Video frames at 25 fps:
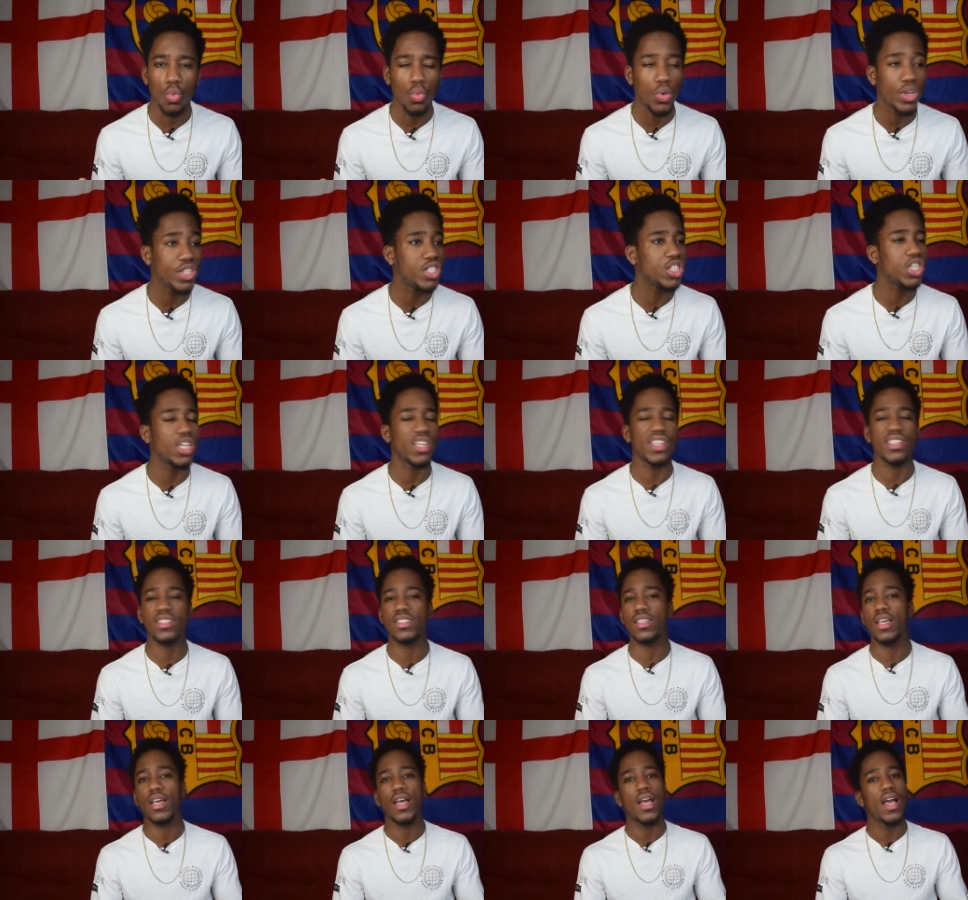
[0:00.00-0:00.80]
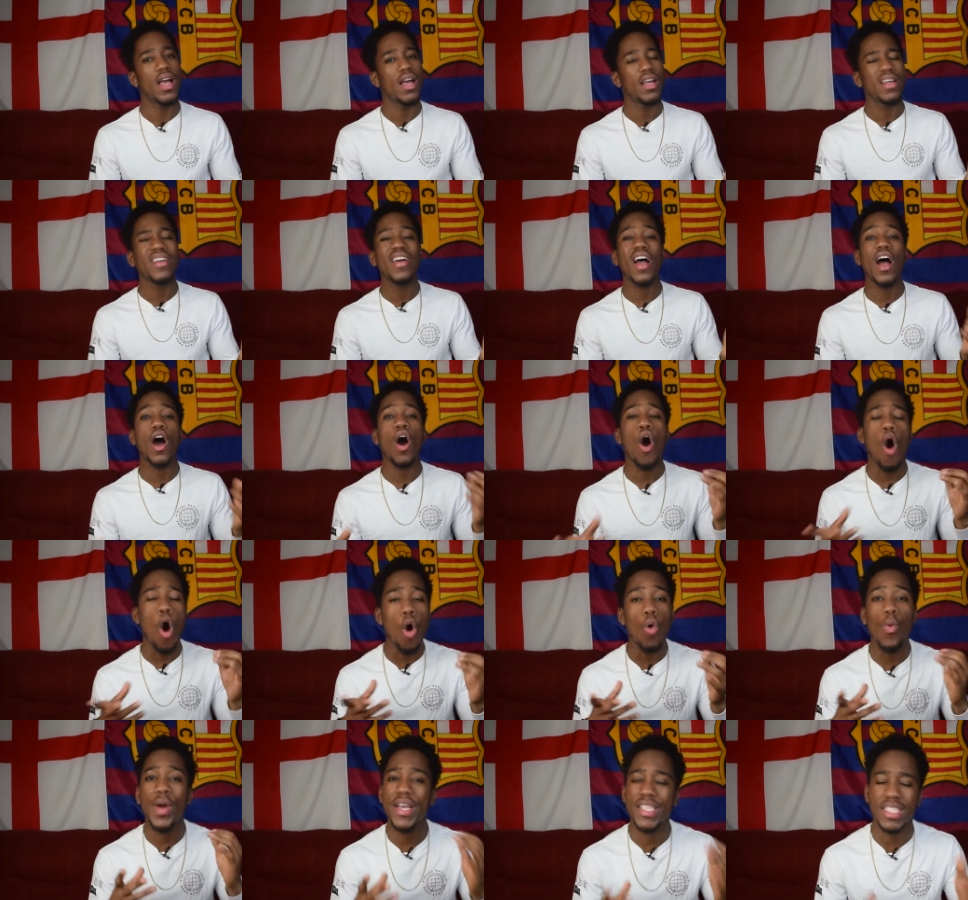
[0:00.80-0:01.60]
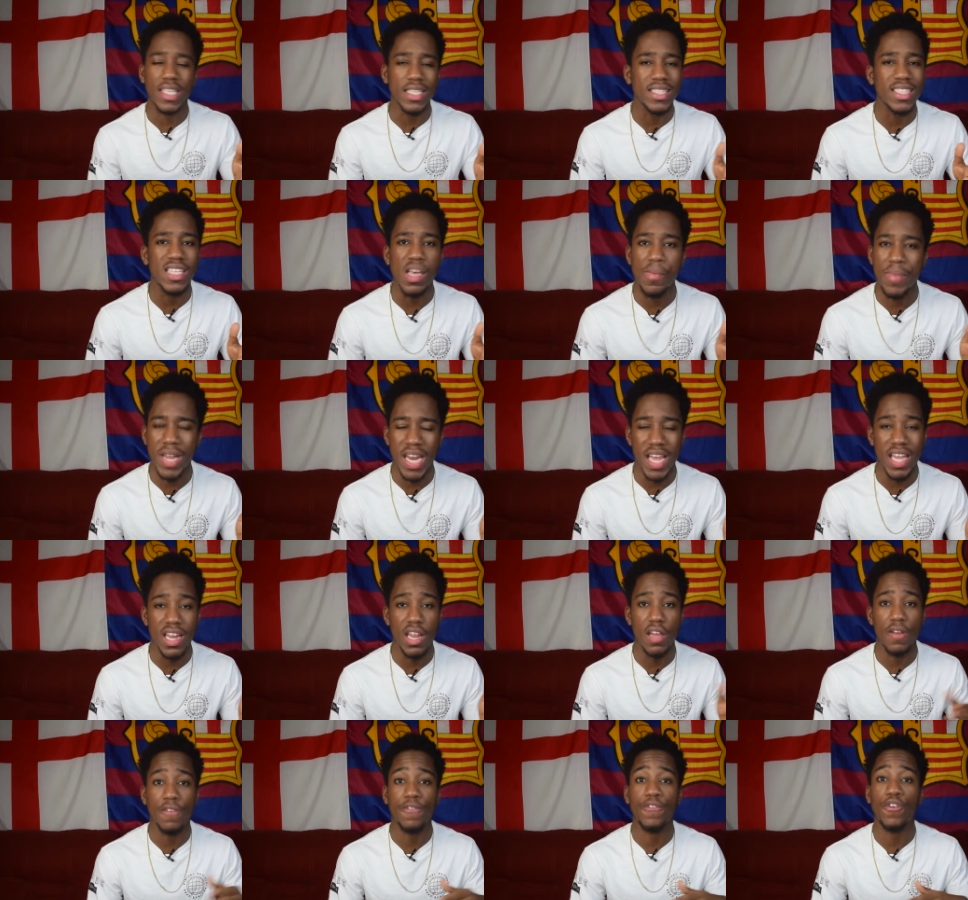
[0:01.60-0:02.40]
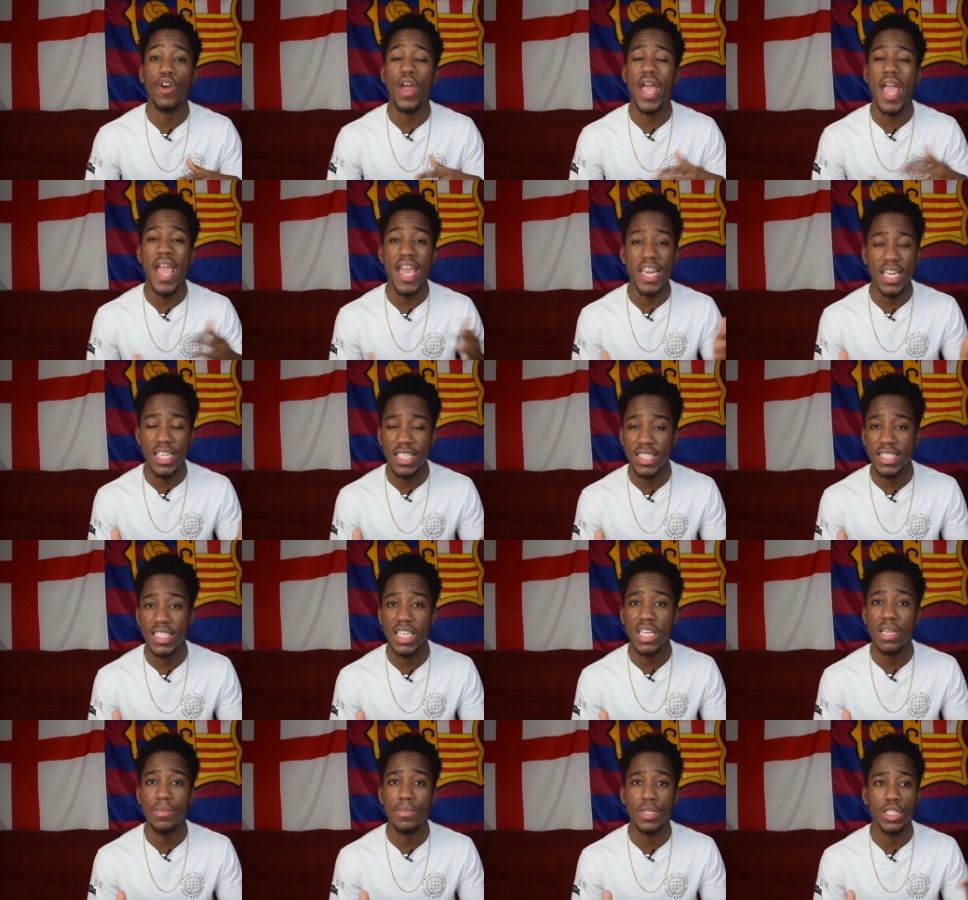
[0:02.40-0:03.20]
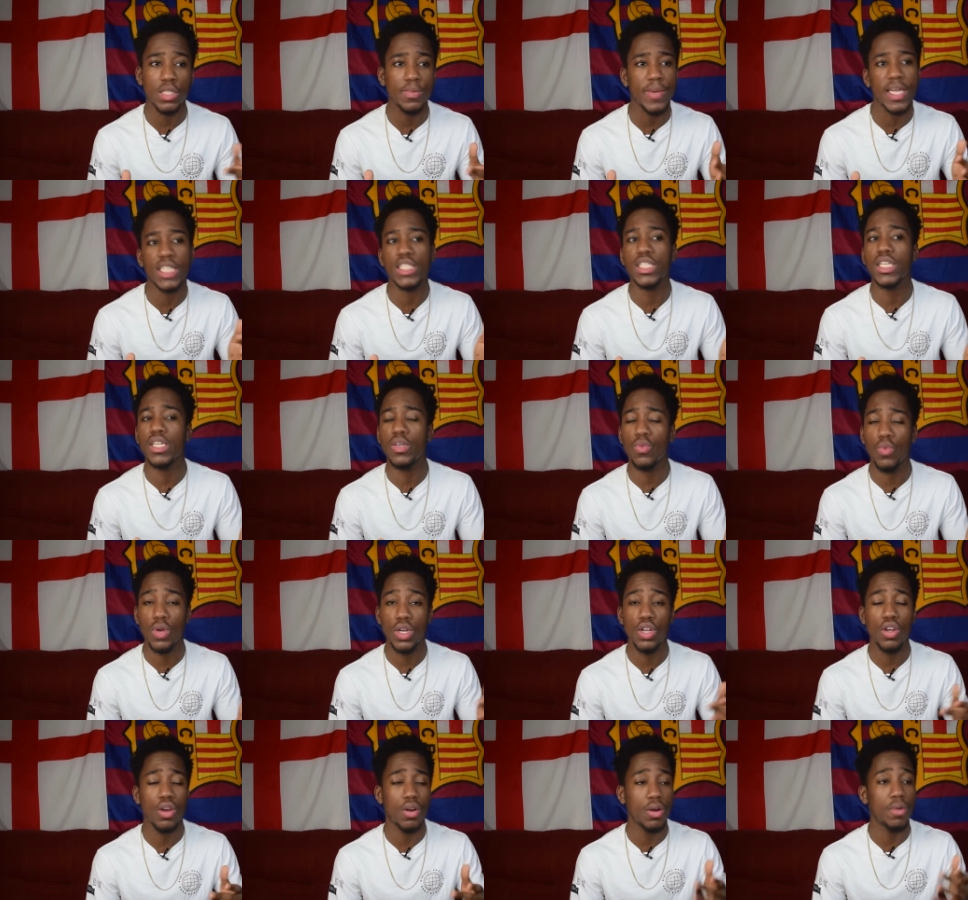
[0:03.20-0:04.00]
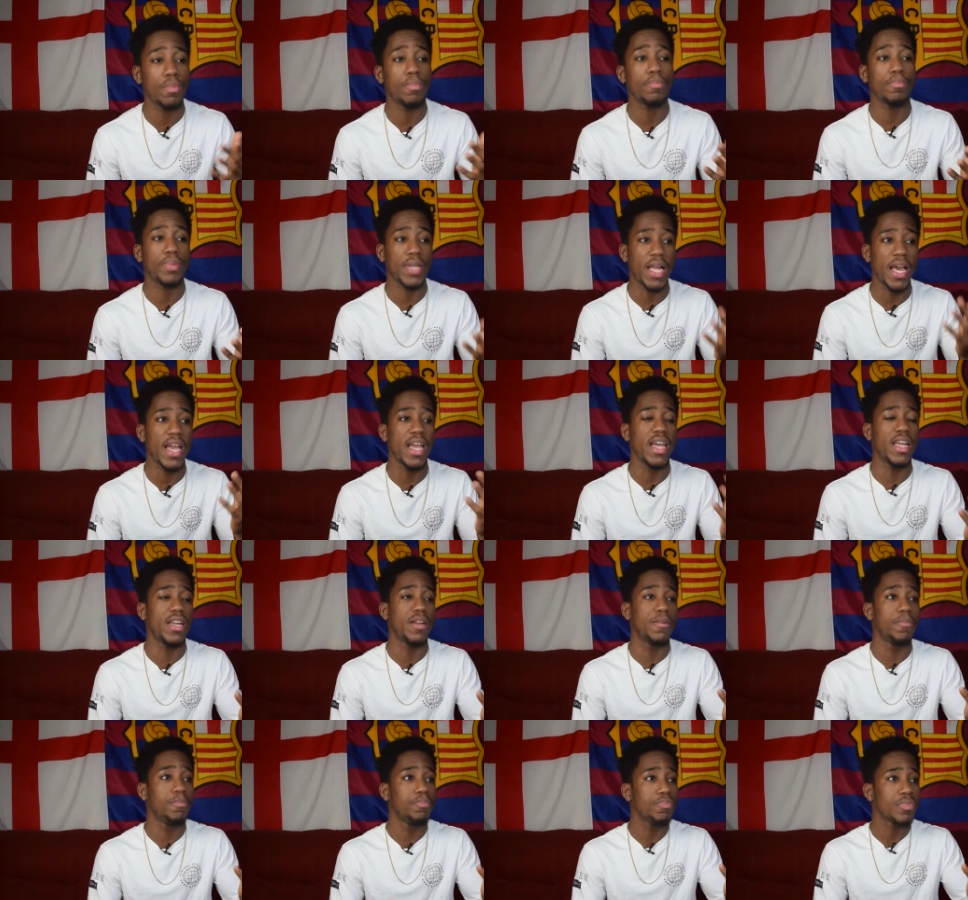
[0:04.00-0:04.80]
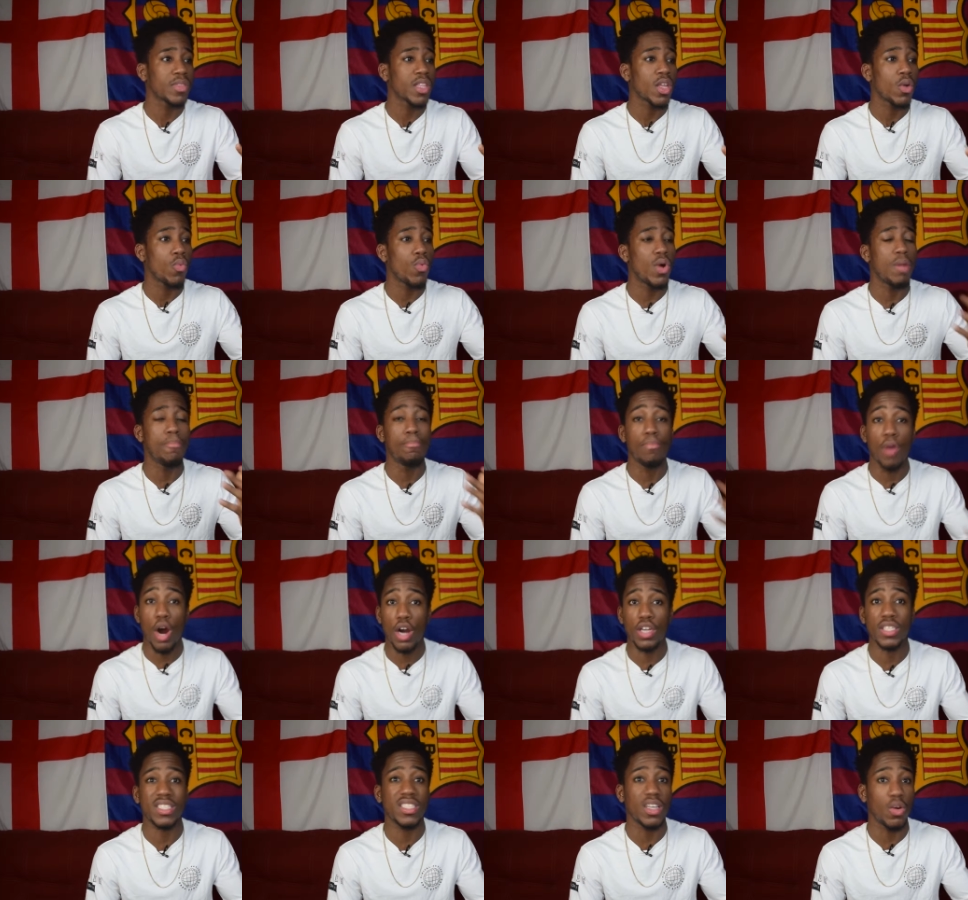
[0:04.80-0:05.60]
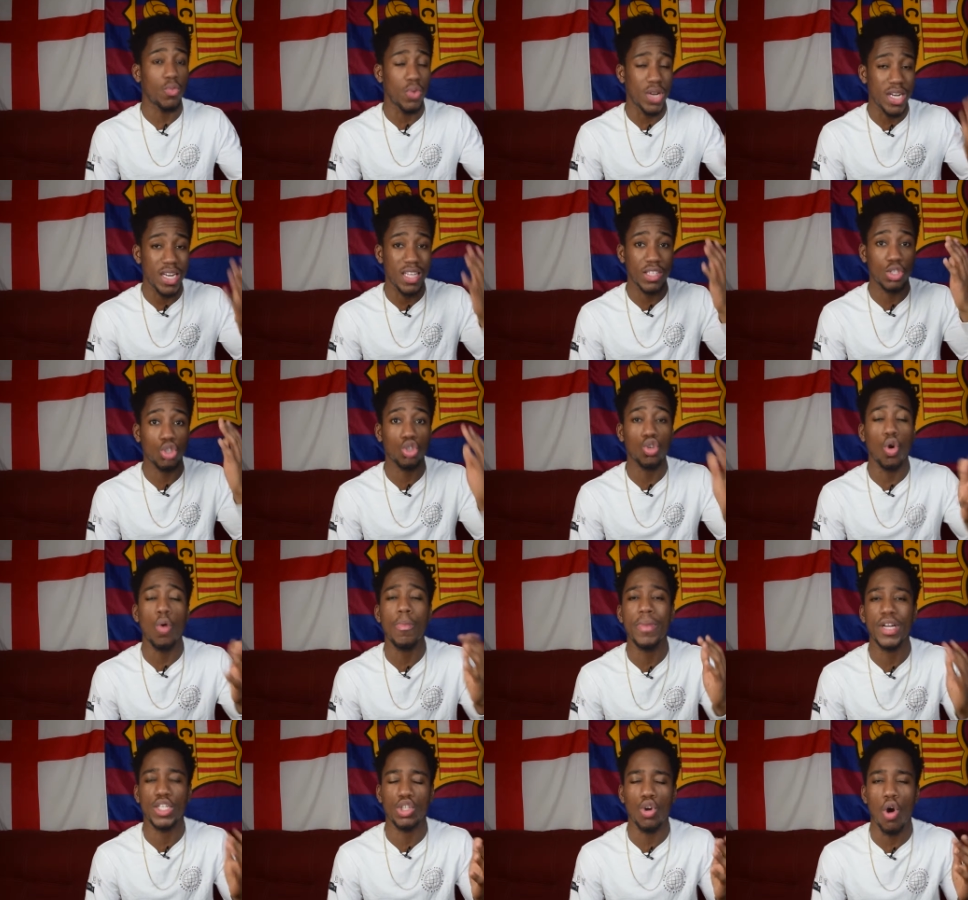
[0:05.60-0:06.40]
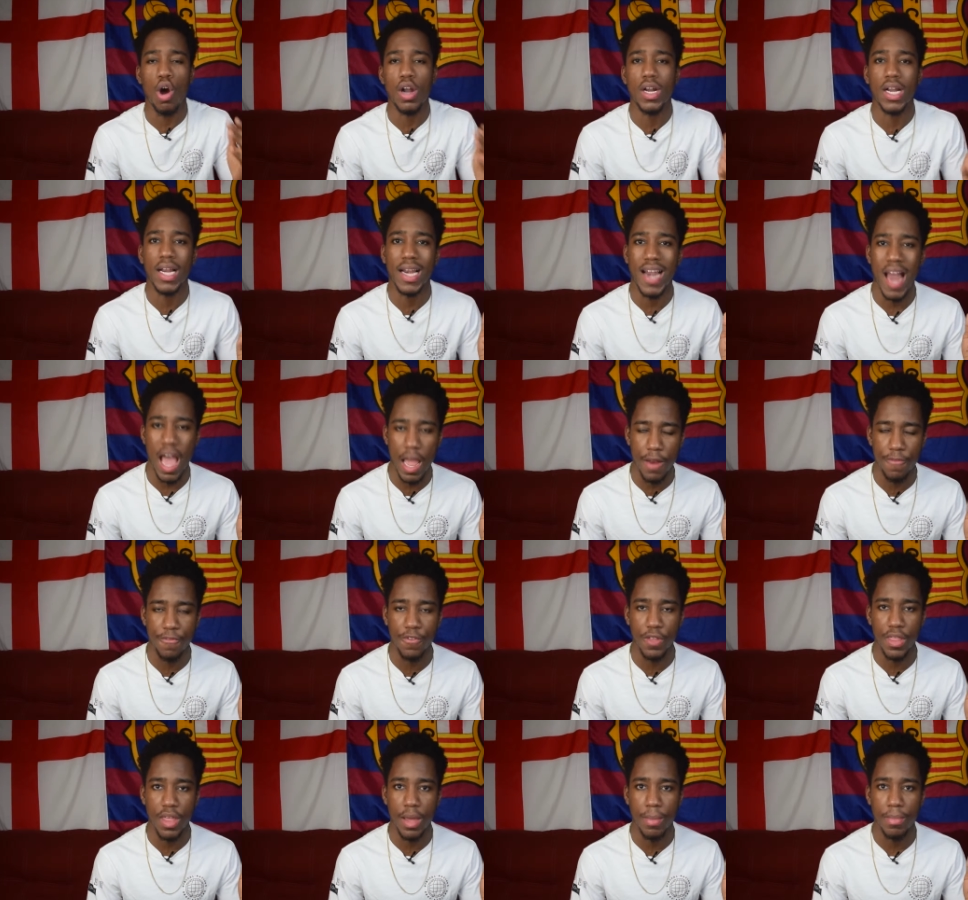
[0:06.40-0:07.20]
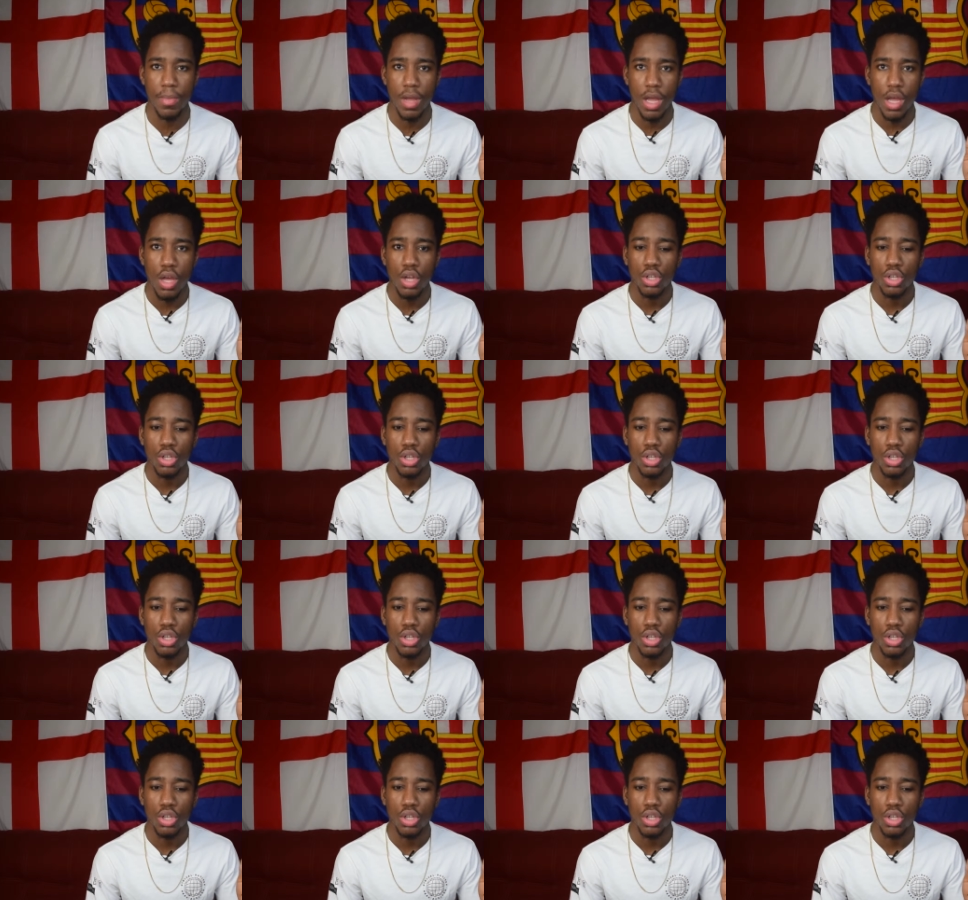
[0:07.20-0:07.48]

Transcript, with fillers: which is always intimidating for any team, especially when you're playing when Barca, when there's so much on the line for them.